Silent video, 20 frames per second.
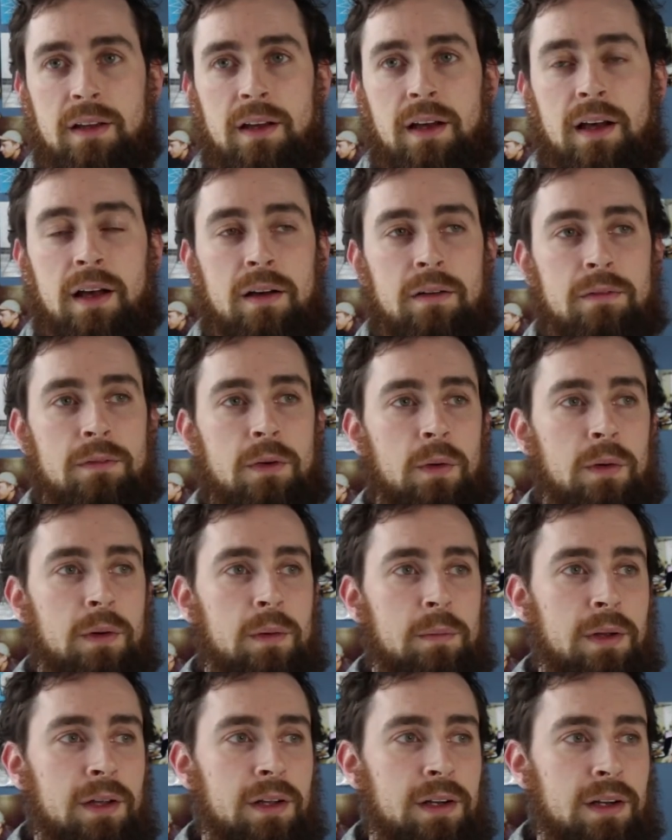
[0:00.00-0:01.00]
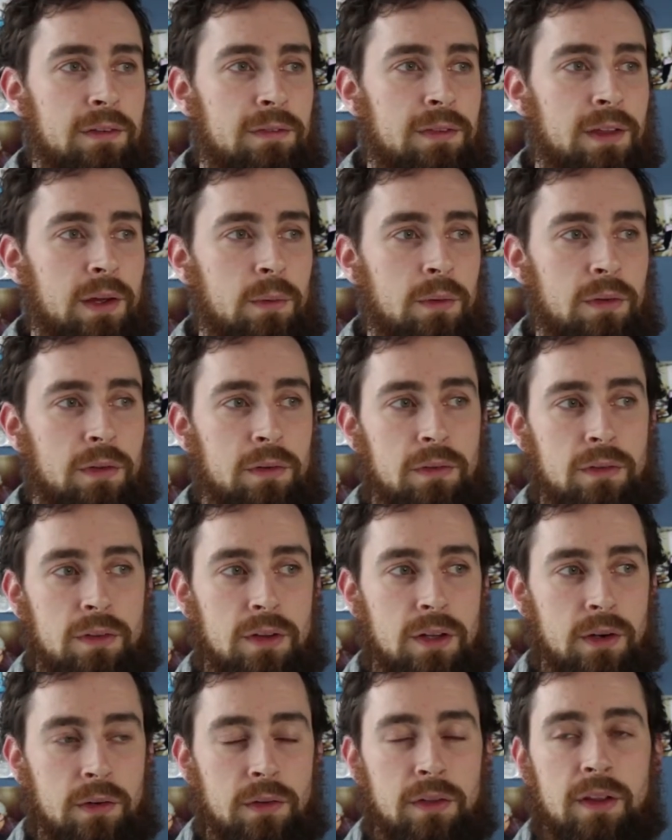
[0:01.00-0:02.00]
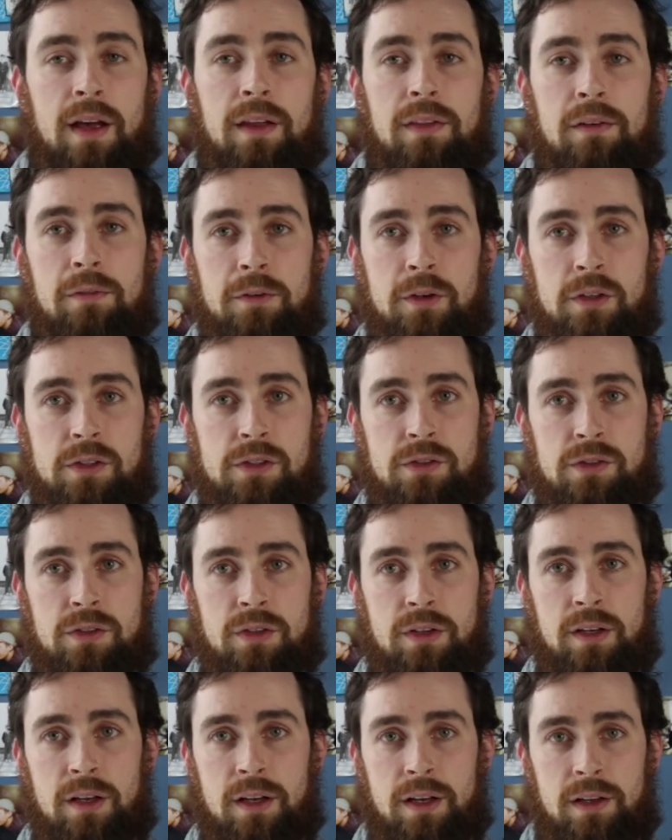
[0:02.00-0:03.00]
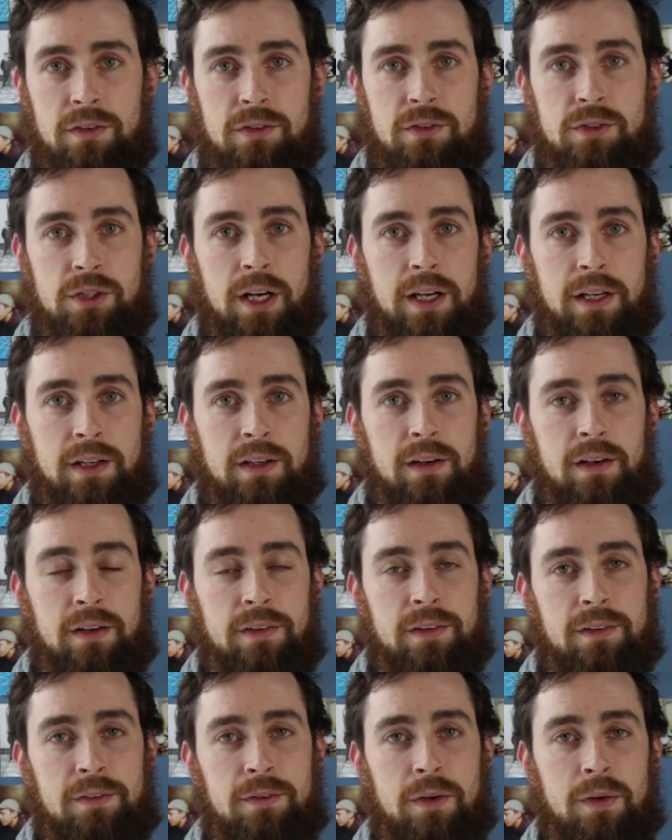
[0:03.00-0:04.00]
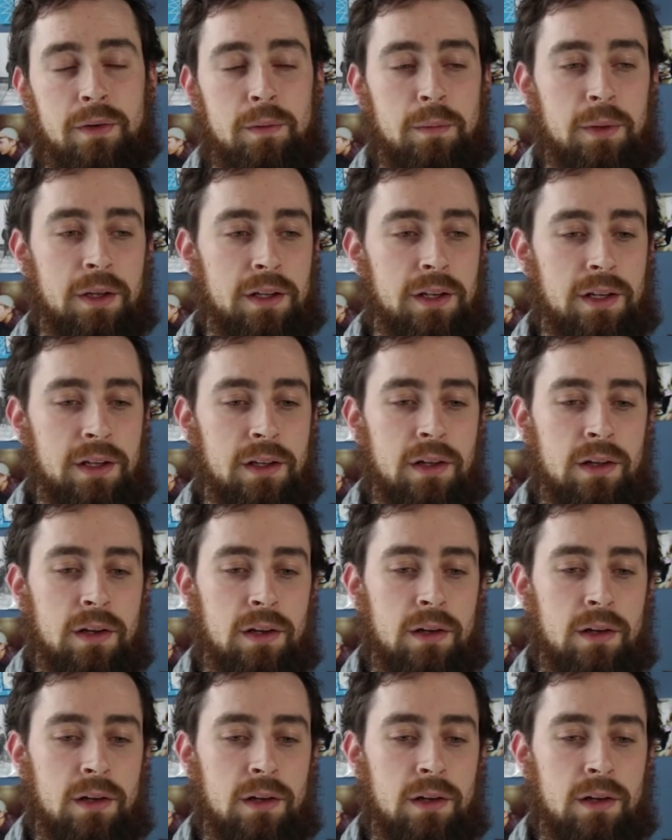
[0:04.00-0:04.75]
vulnerability, if they were they had the first strike on this vulnerability,